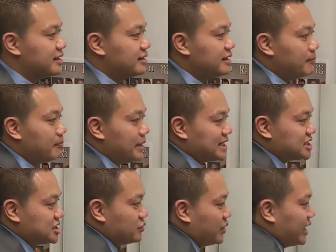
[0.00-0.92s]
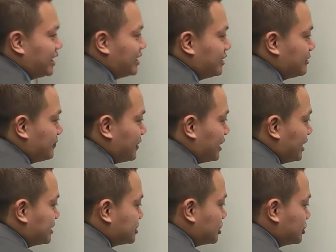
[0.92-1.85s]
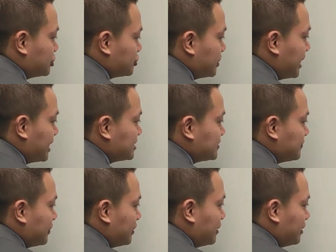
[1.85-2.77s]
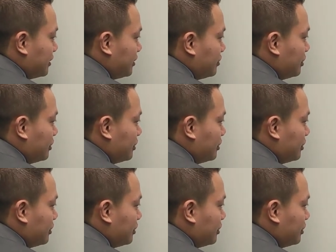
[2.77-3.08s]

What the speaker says: the best way is to transfer